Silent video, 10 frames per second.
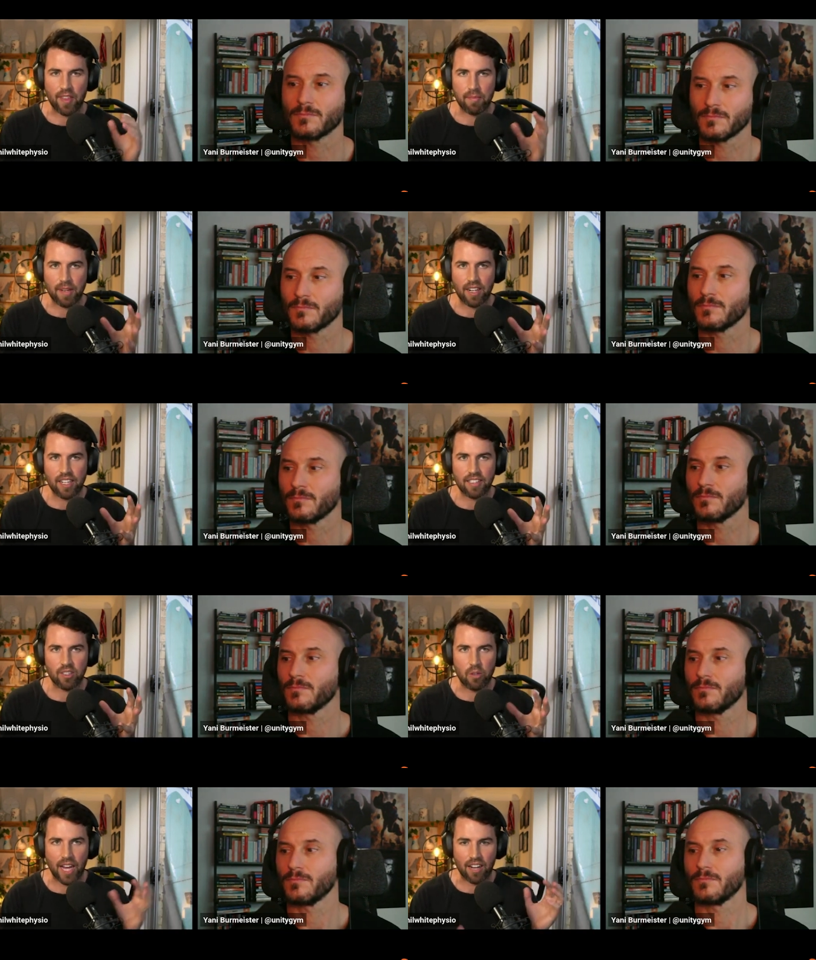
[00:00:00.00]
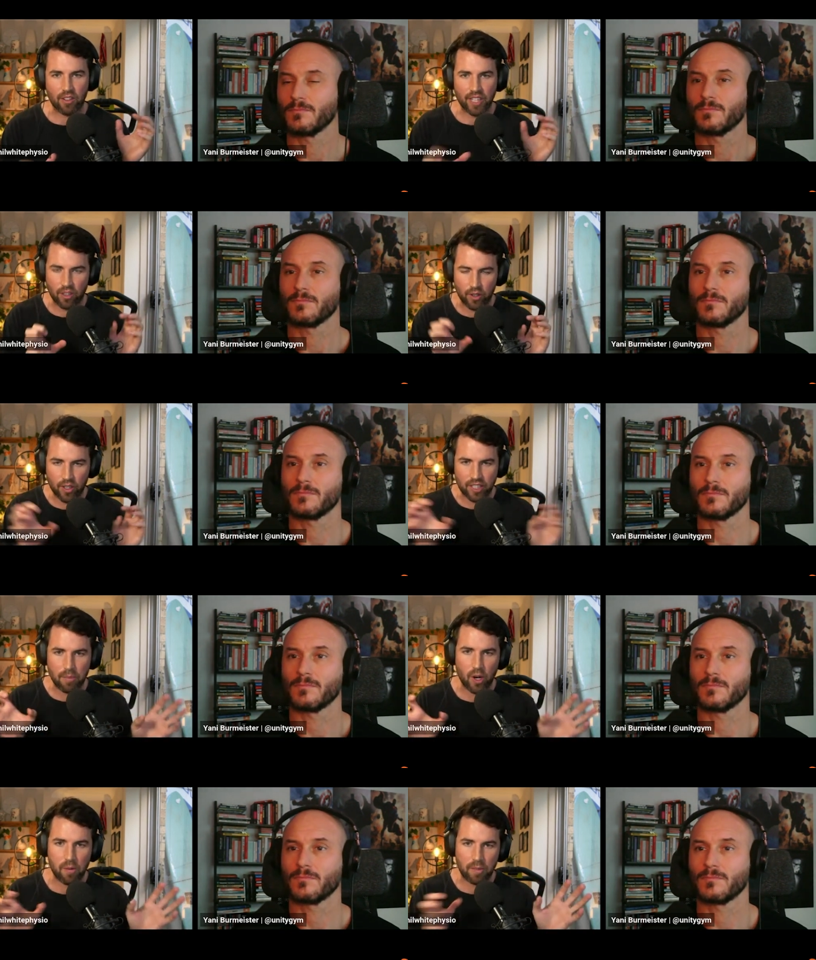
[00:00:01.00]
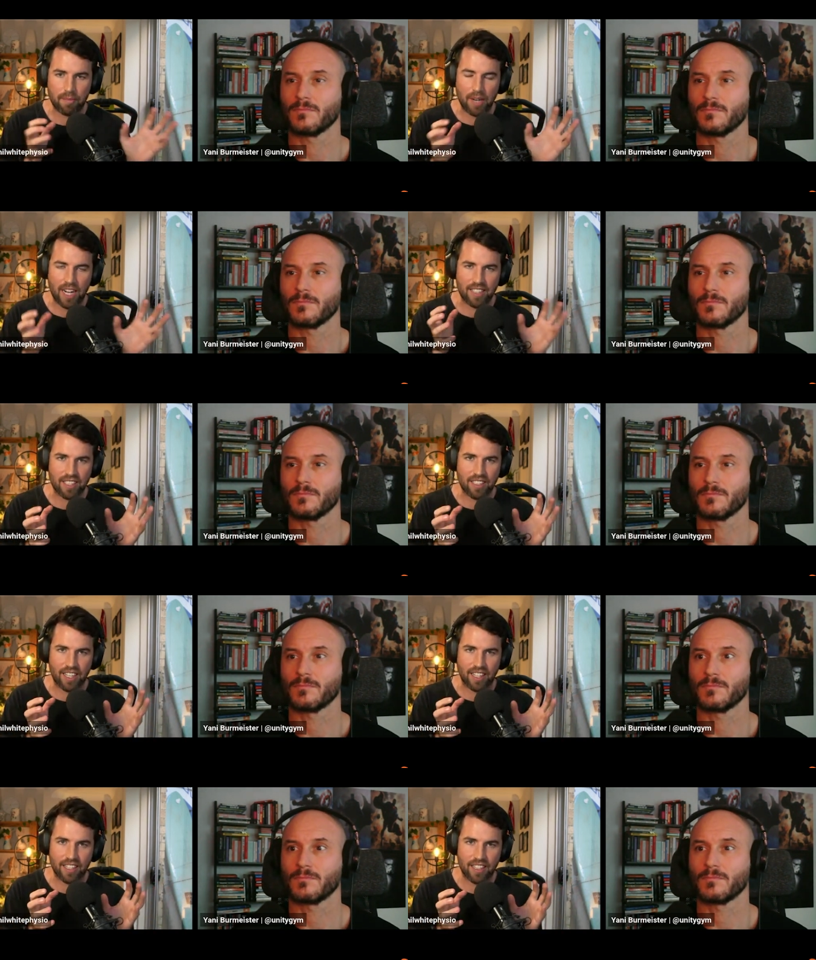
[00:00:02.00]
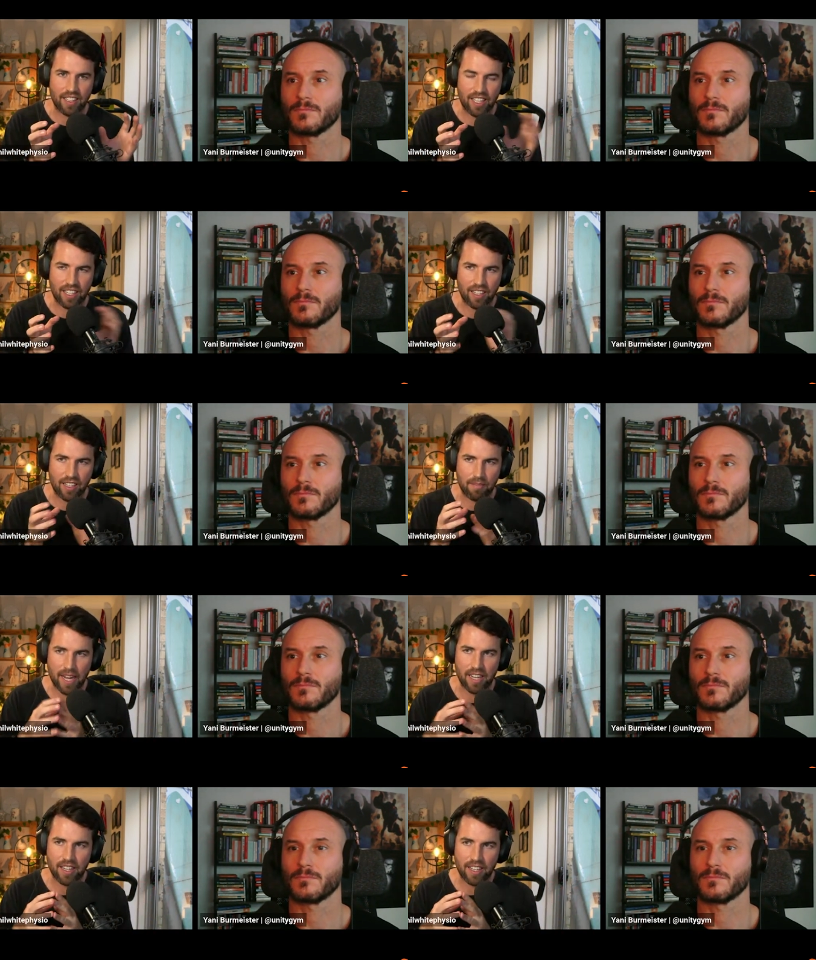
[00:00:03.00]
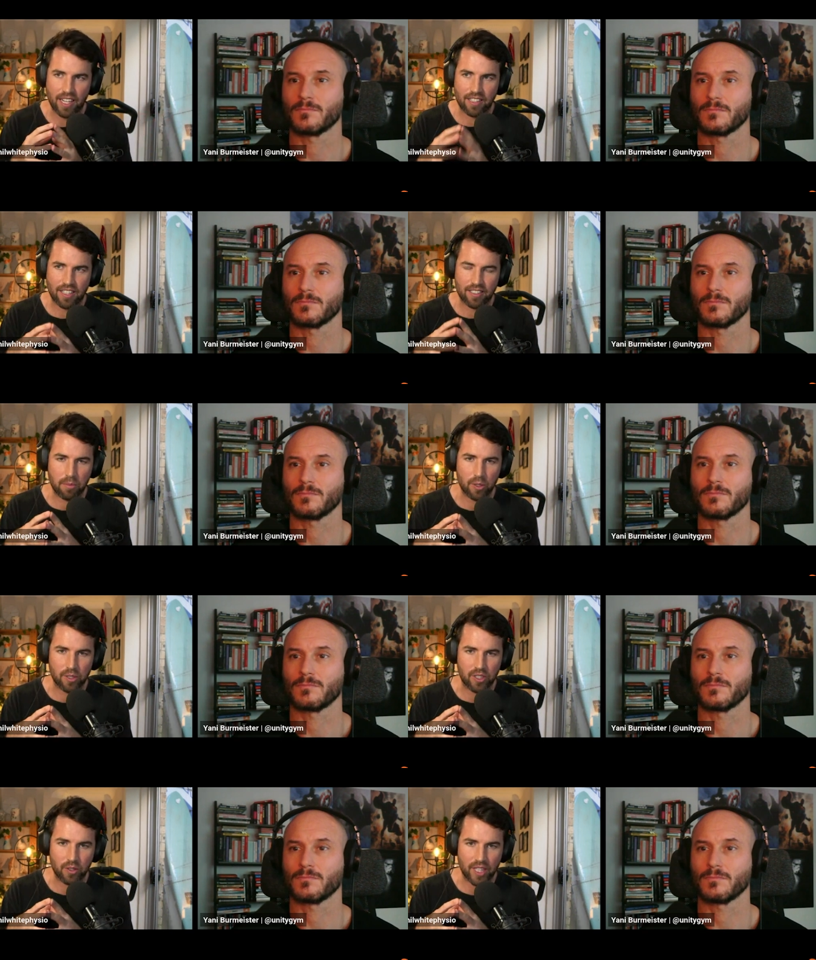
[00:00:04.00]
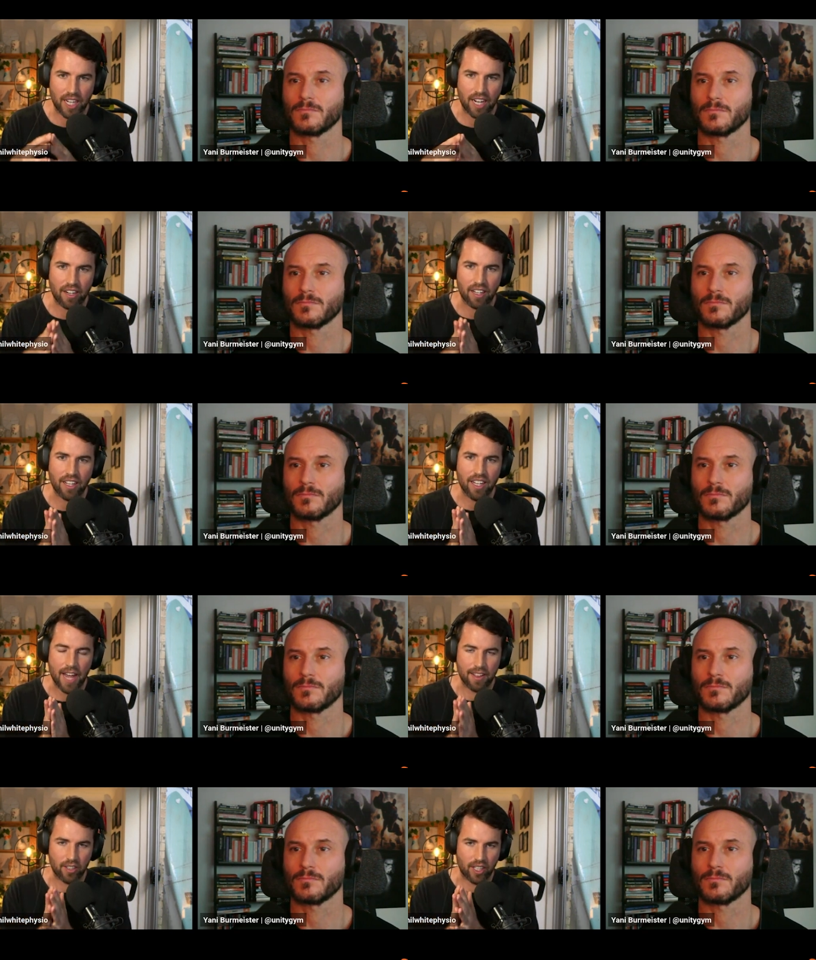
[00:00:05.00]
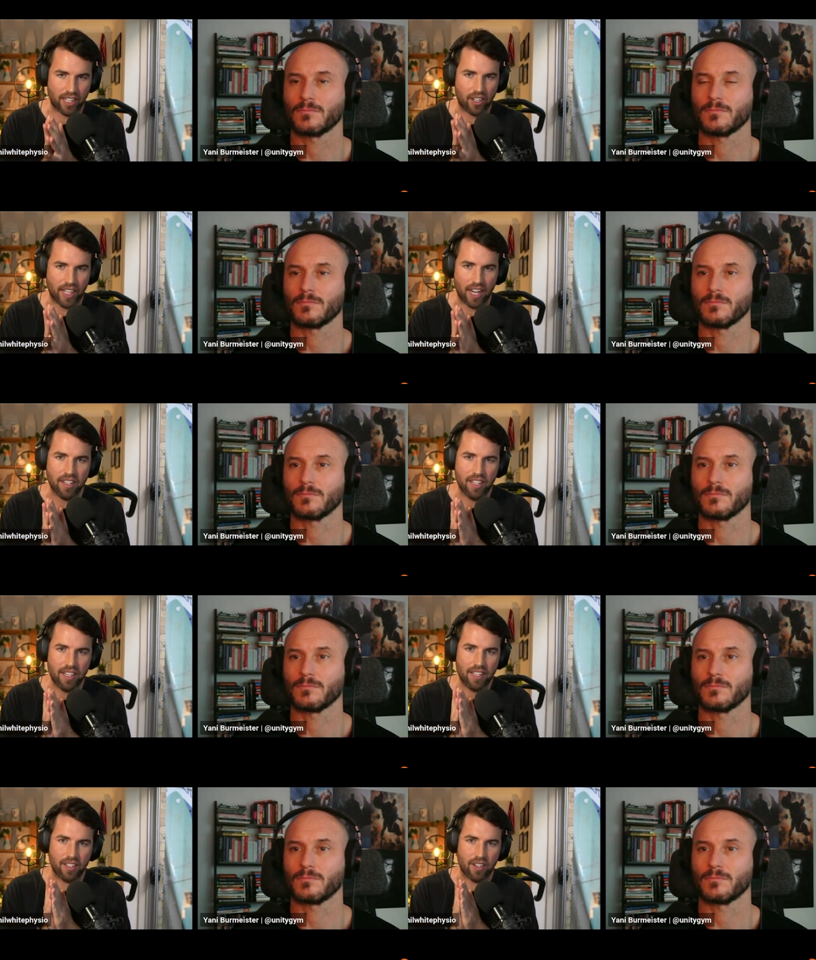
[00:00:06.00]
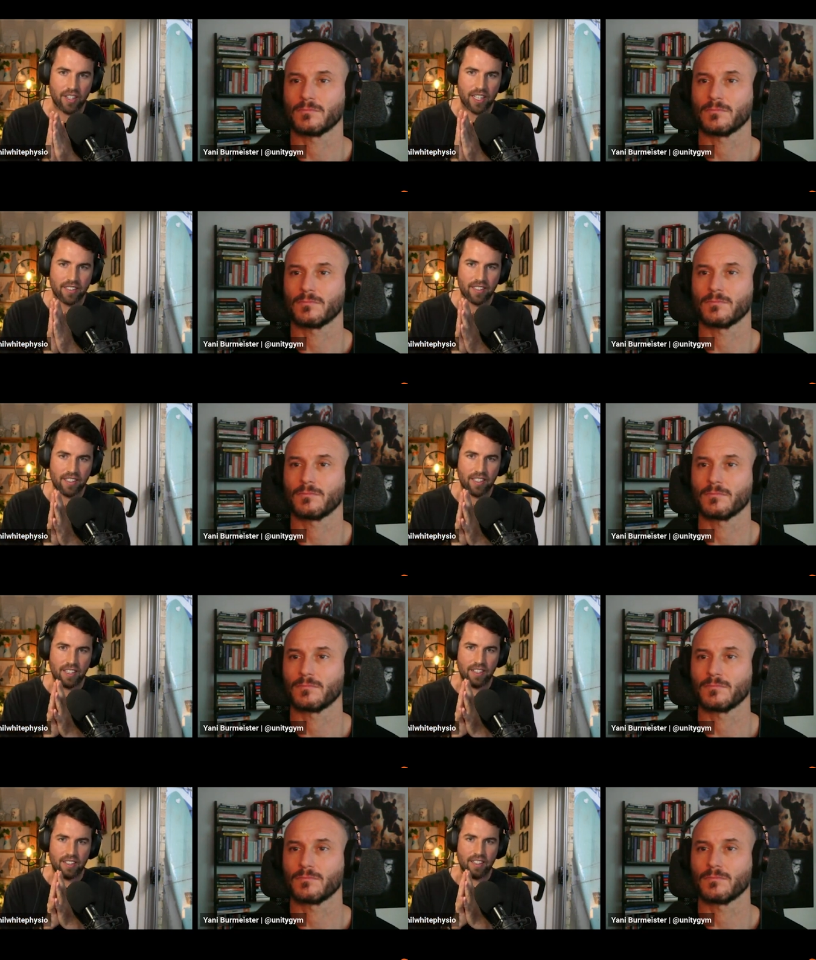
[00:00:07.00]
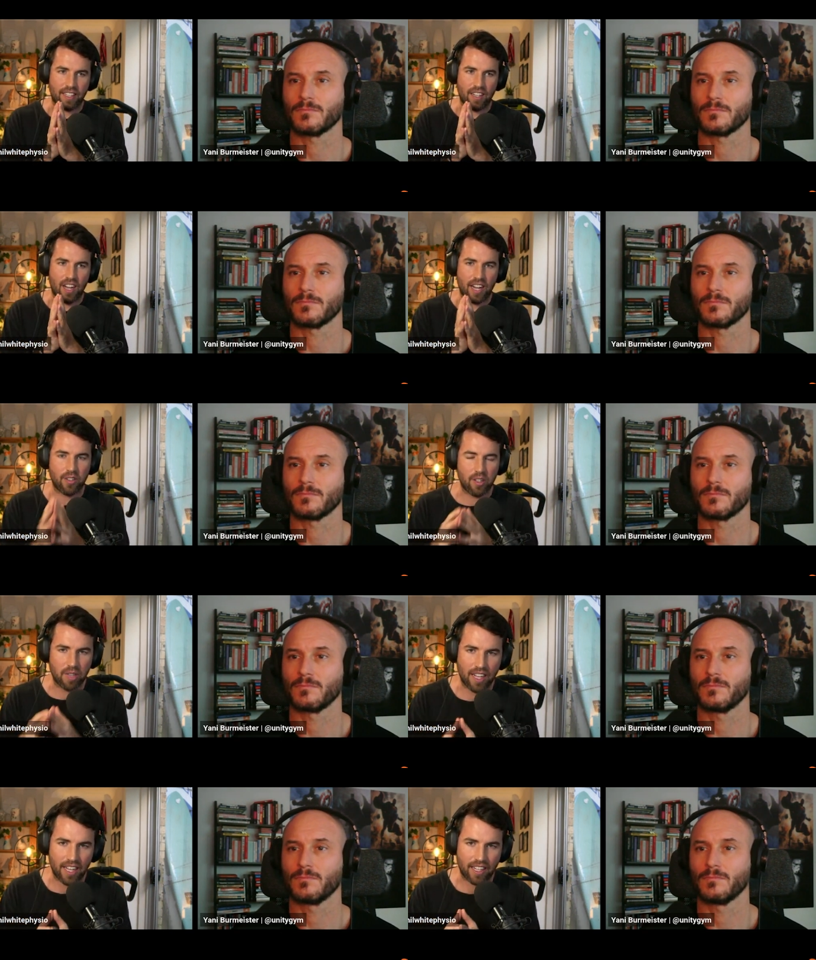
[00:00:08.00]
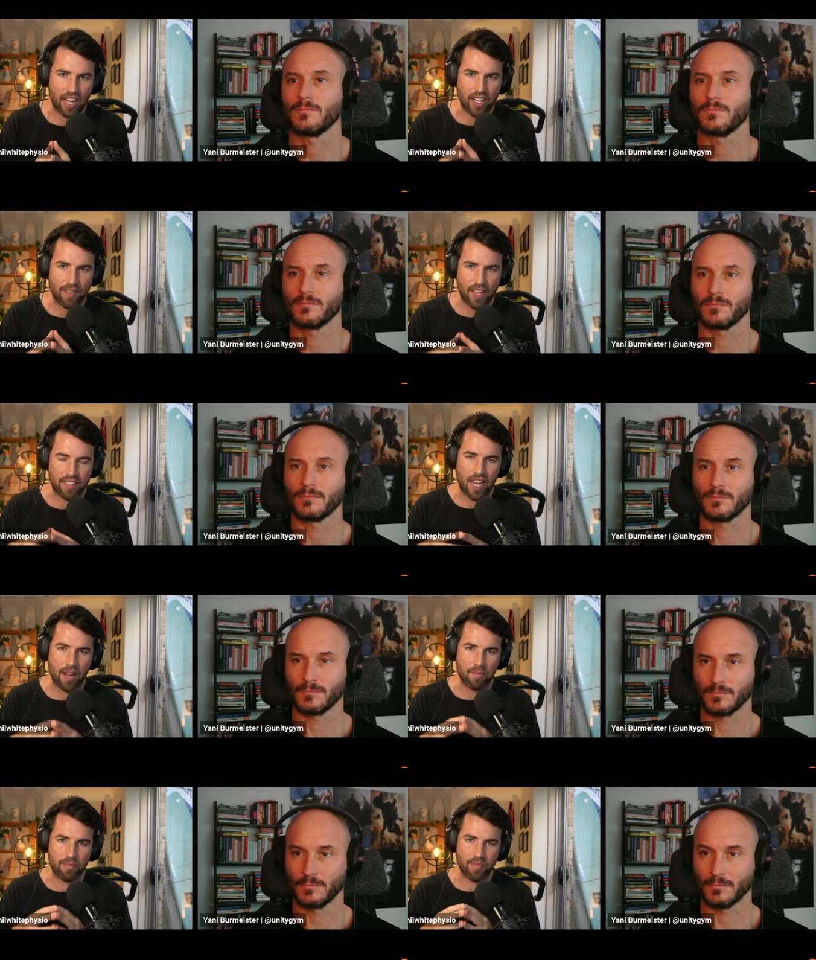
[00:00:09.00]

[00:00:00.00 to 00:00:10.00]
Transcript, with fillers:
Speaker 1: people kind of zooming out and looking at all those component parts that like make exercise important to you in that area and looking like, okay, you know, it like I could have that same,